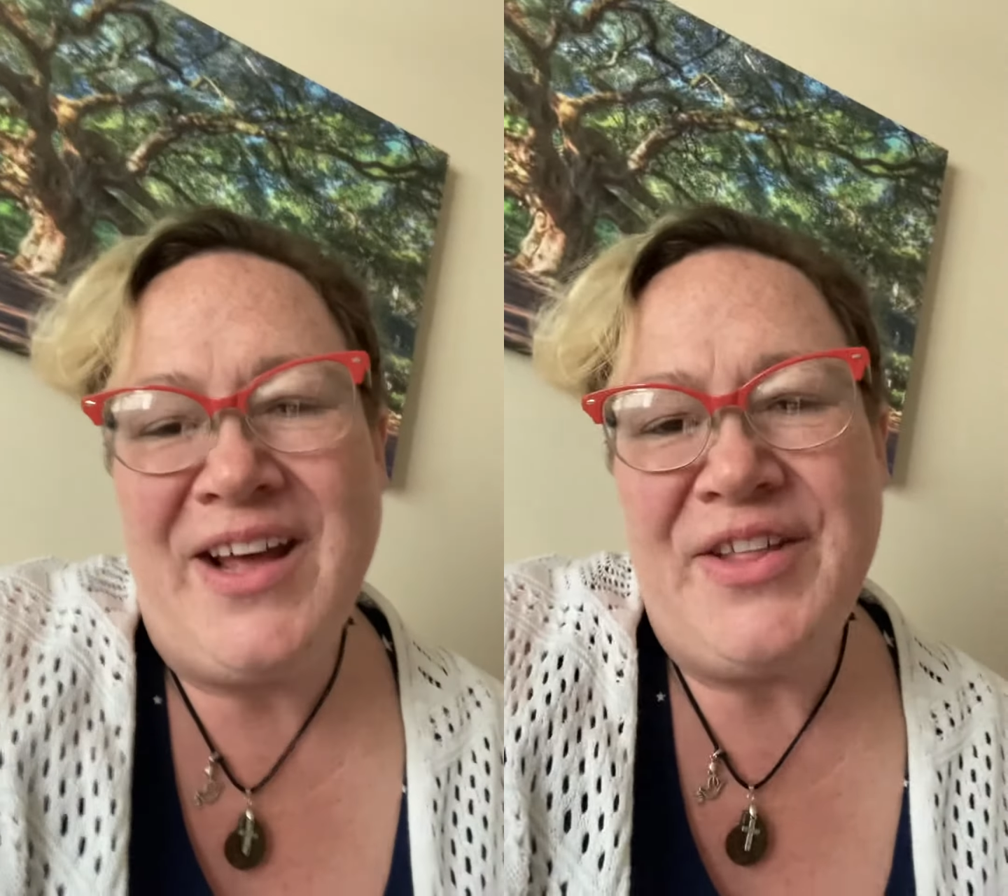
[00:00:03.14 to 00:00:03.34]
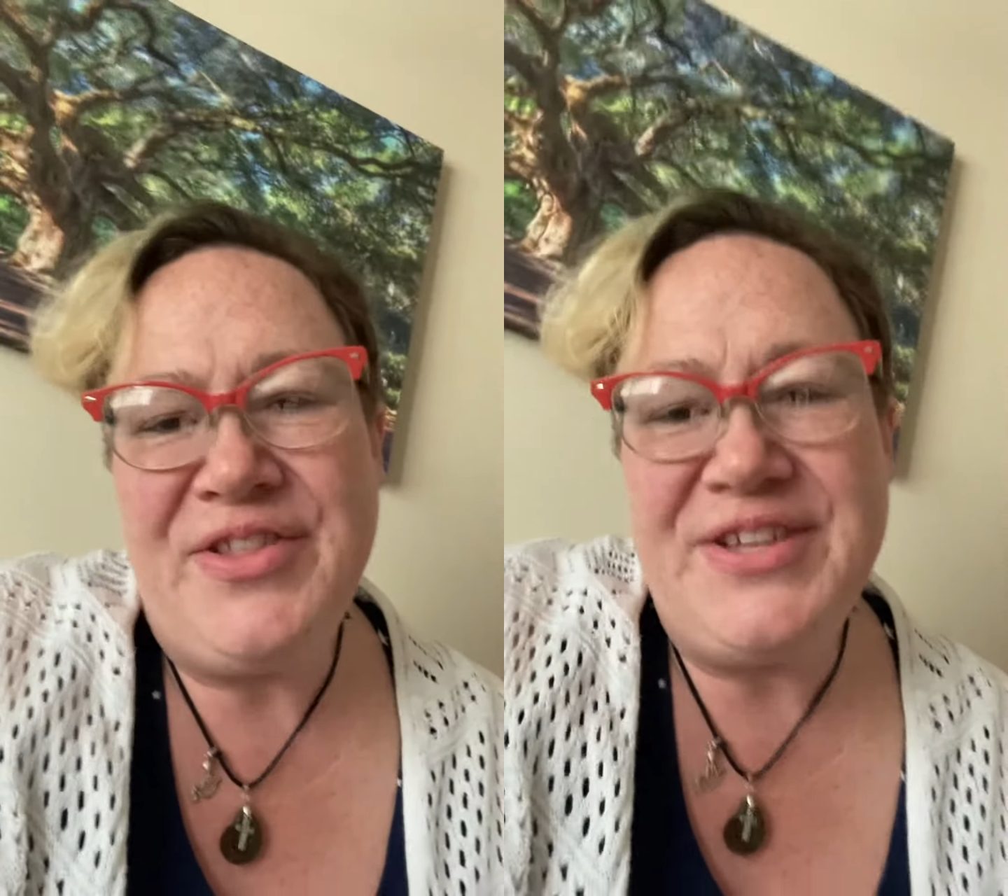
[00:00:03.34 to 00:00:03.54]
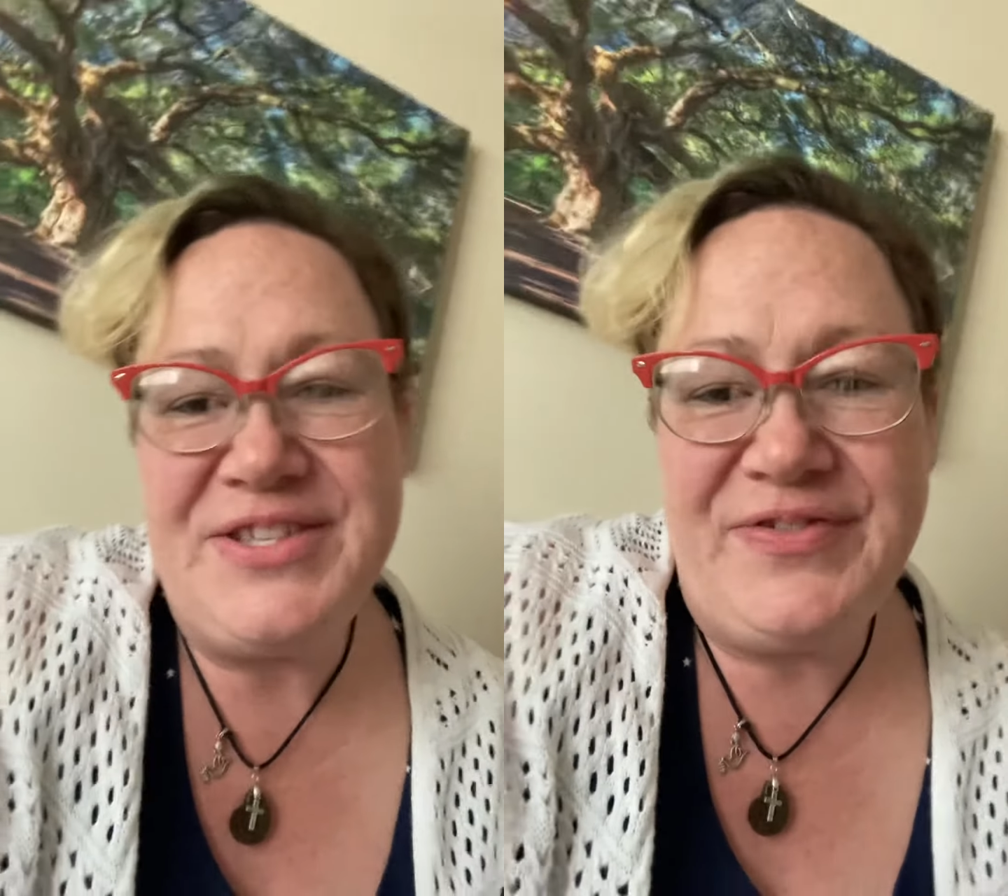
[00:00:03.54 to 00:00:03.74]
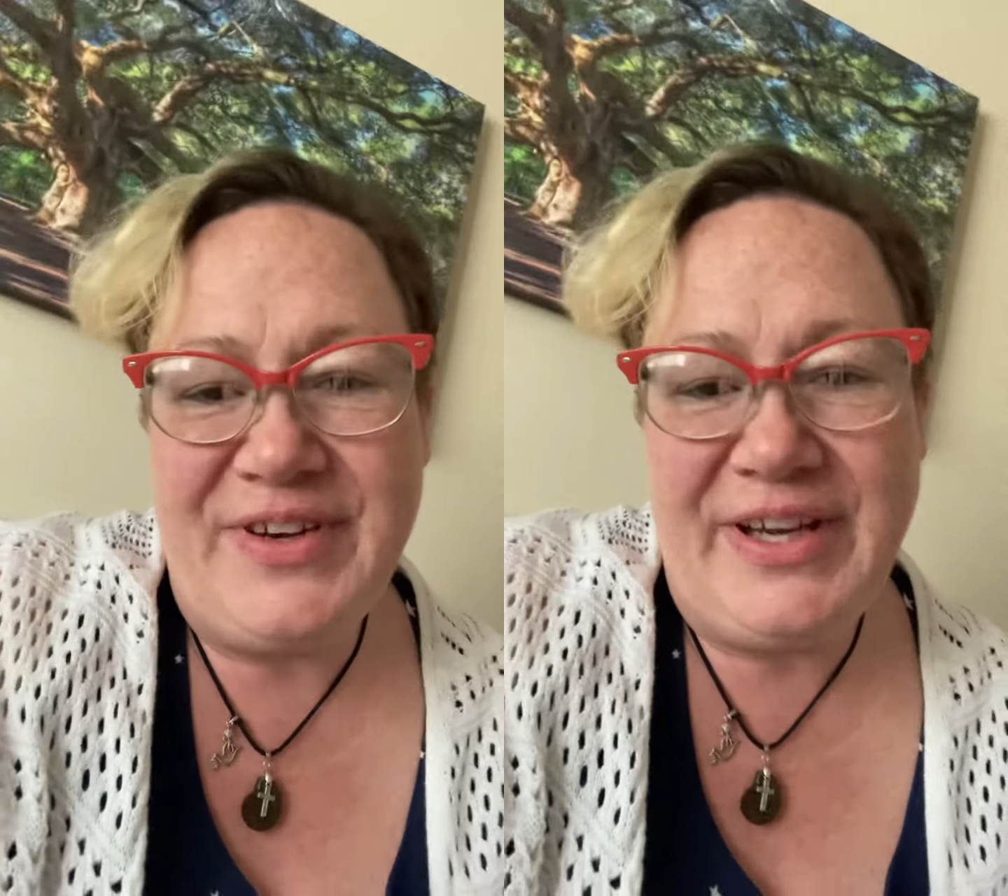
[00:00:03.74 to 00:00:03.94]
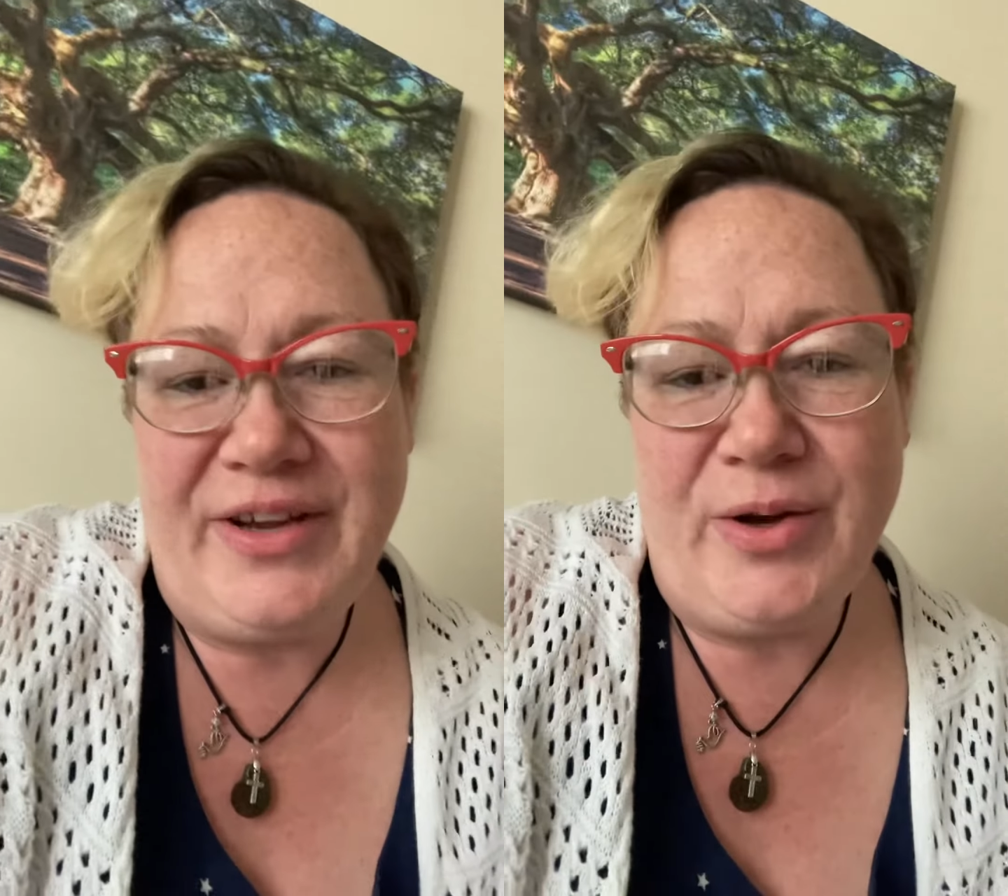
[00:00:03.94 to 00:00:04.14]
This
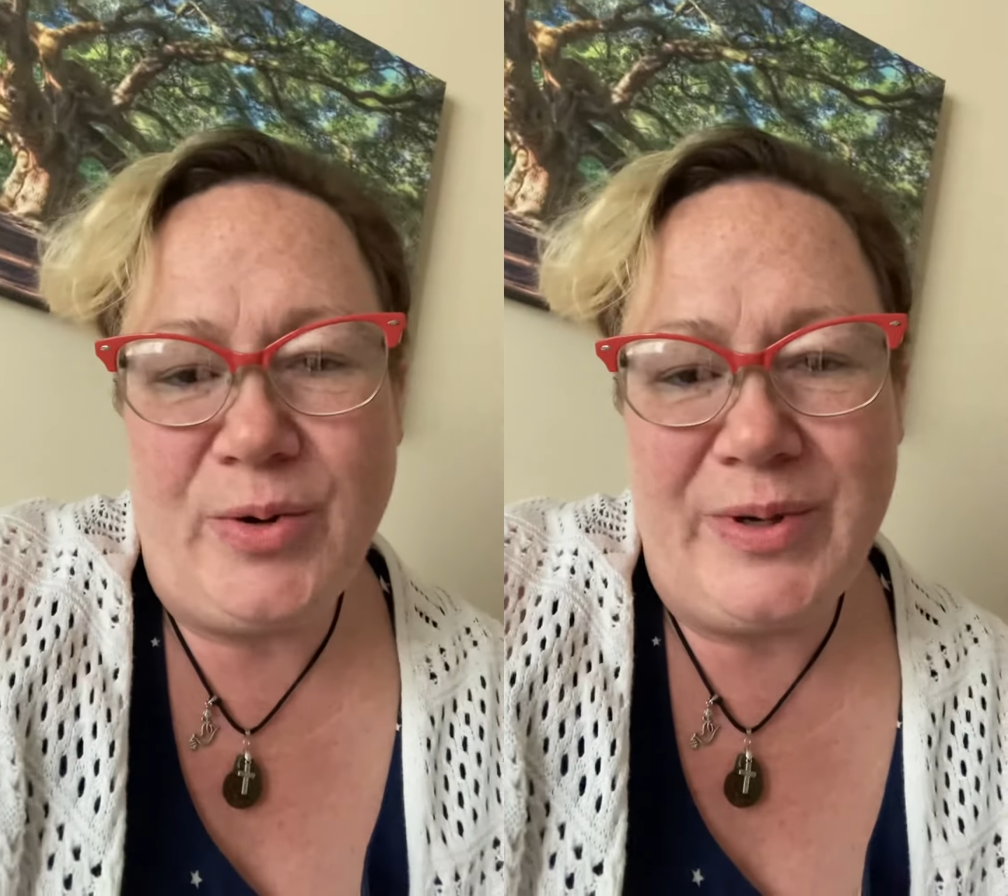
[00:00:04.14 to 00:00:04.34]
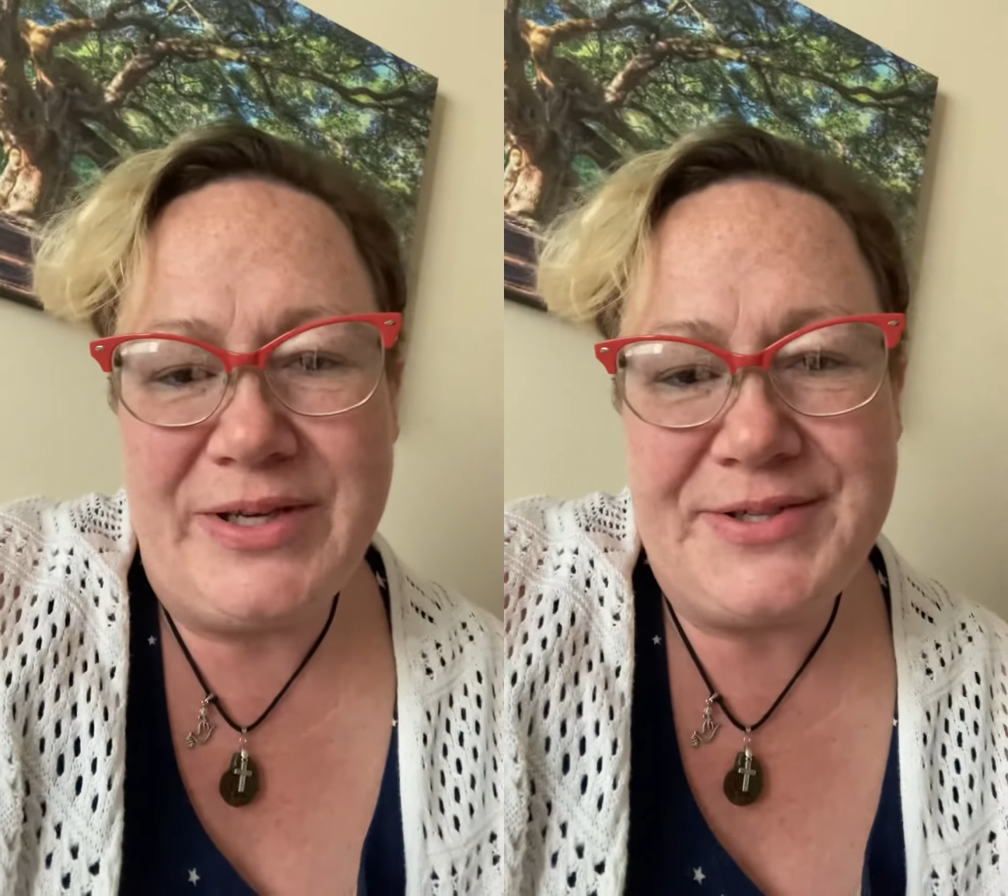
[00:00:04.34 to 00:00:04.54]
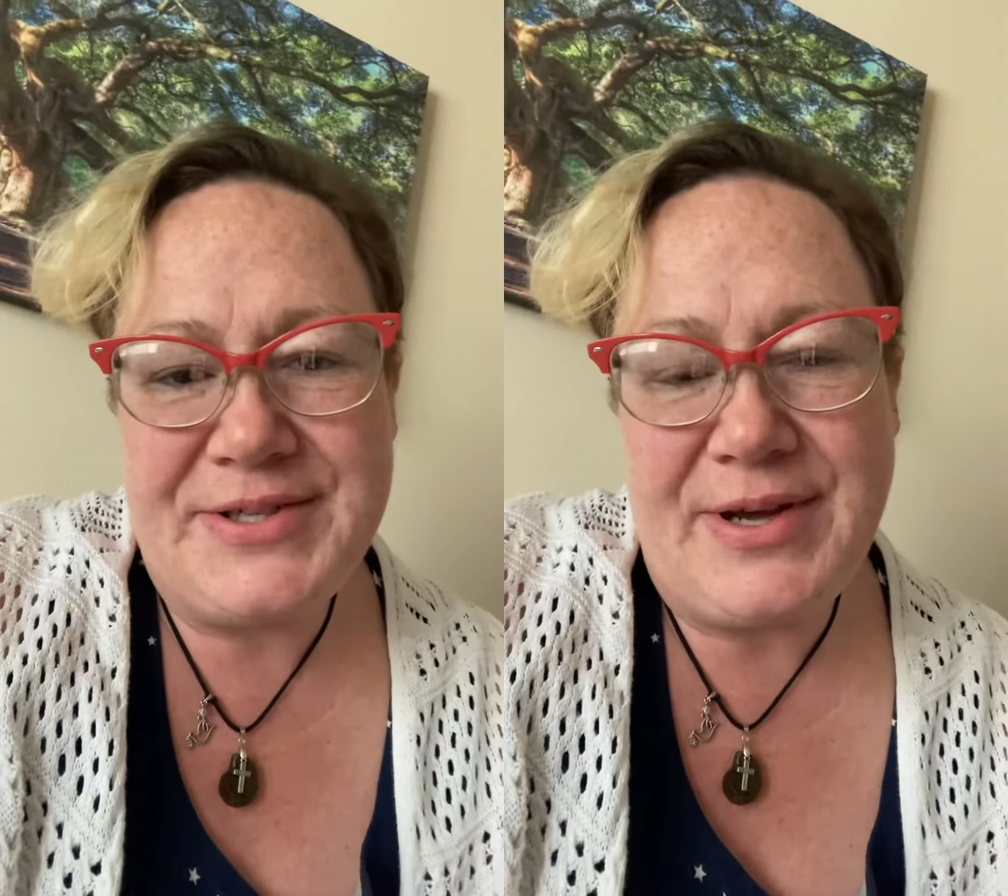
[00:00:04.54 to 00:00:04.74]
video is